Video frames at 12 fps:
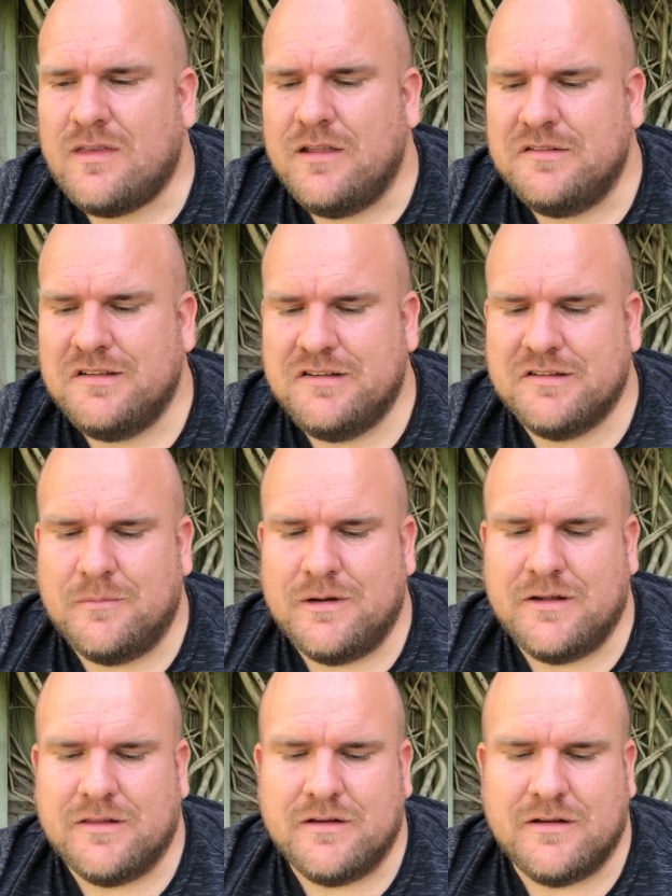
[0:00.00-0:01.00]
see some
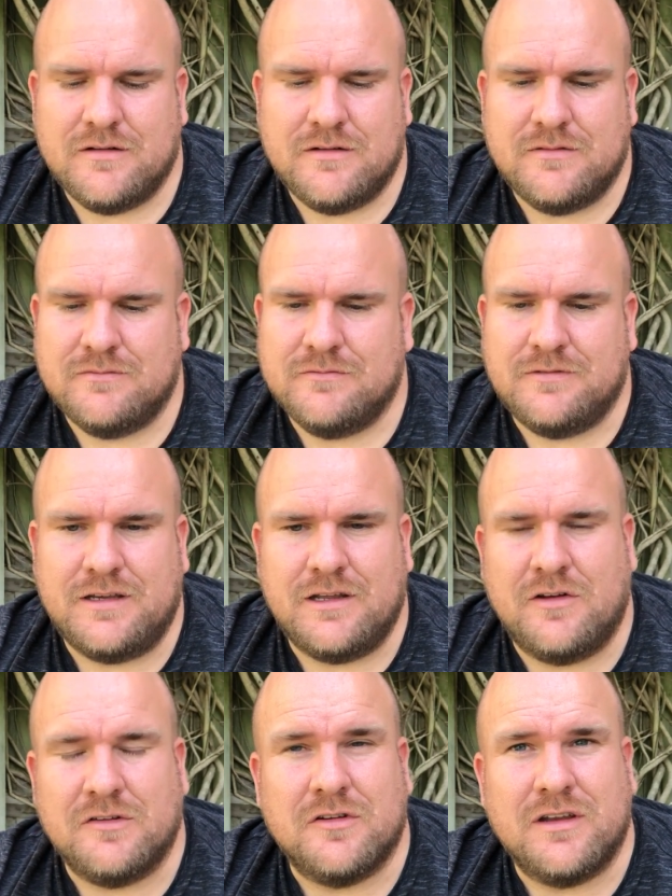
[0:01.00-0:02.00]
of my other
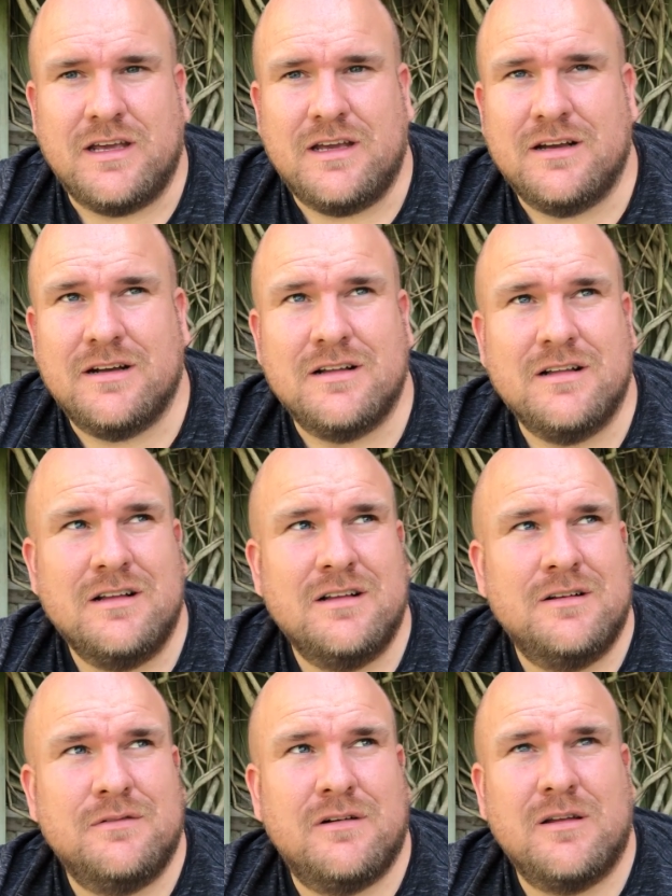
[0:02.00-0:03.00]
videos on here,
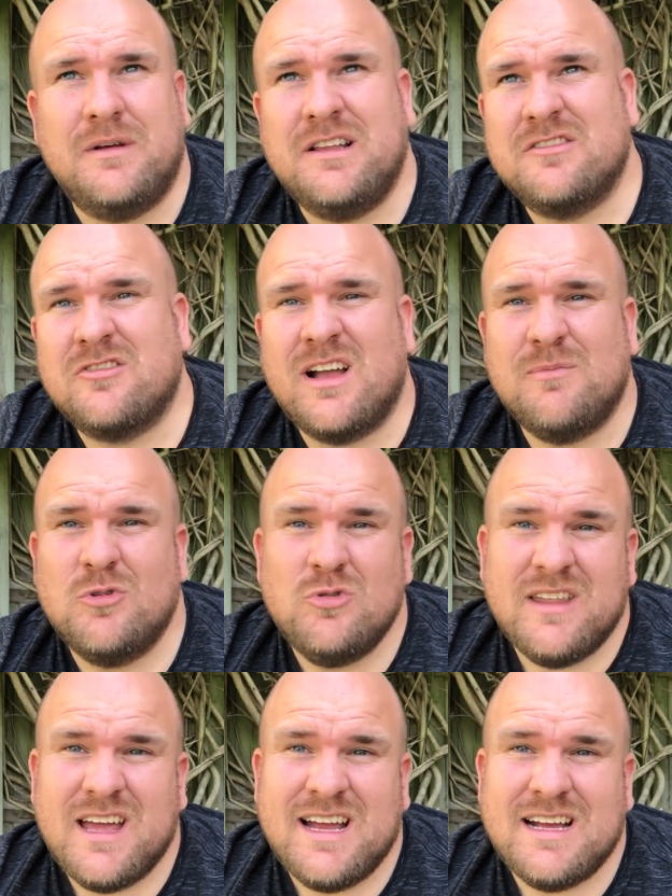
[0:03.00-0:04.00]
follow my Instagram,
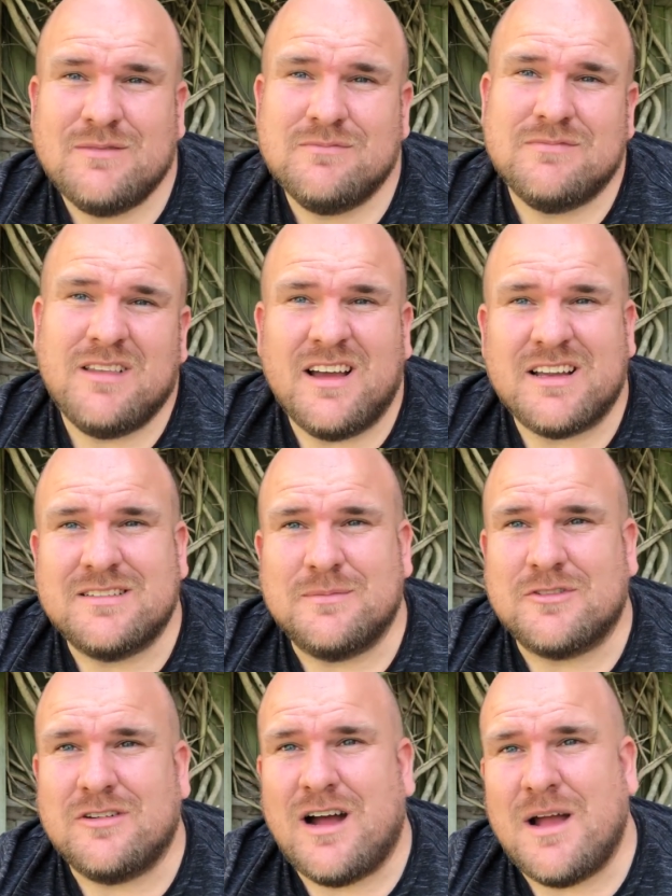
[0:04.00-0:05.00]
all that, like,
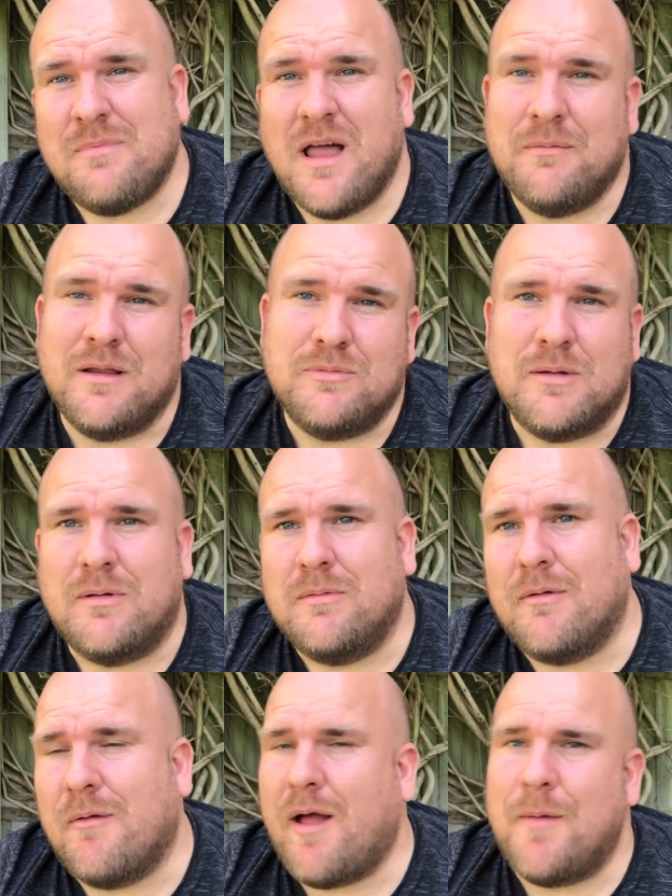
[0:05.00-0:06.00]
subscribe, blah, blah, blah, blah,
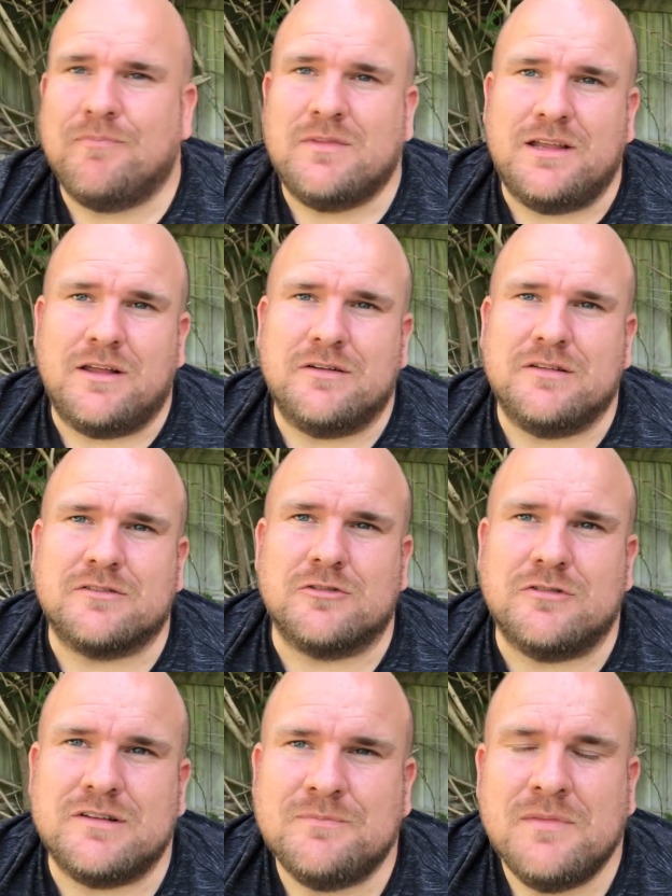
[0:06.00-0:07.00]
blah, blah. You know what the
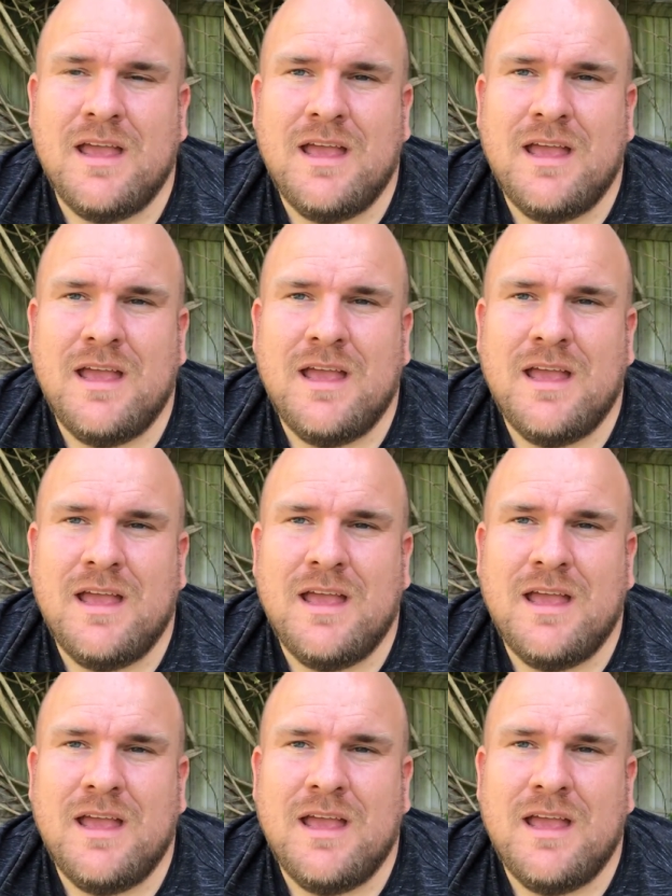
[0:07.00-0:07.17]
score is.